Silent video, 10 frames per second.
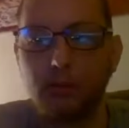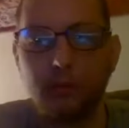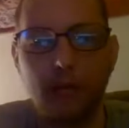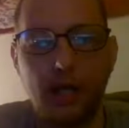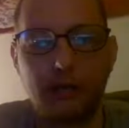
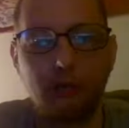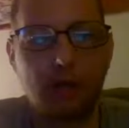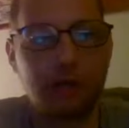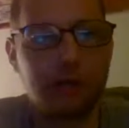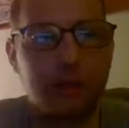Did you guys
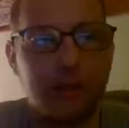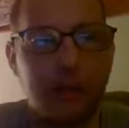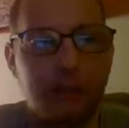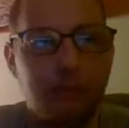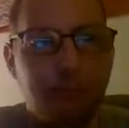watch the
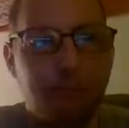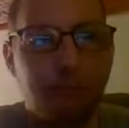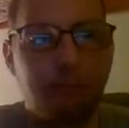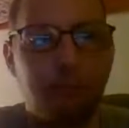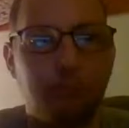game?
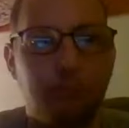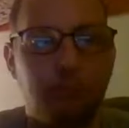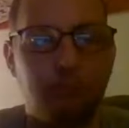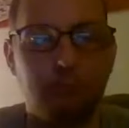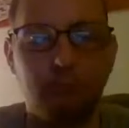
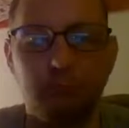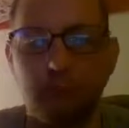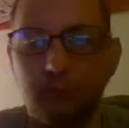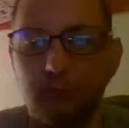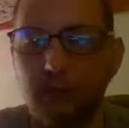
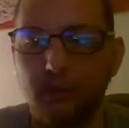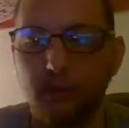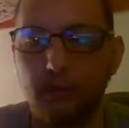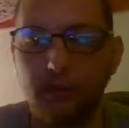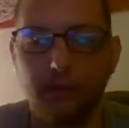Is
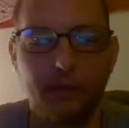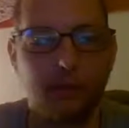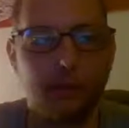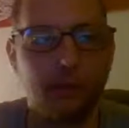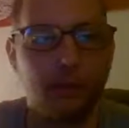anyone in
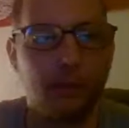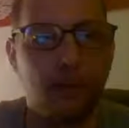here?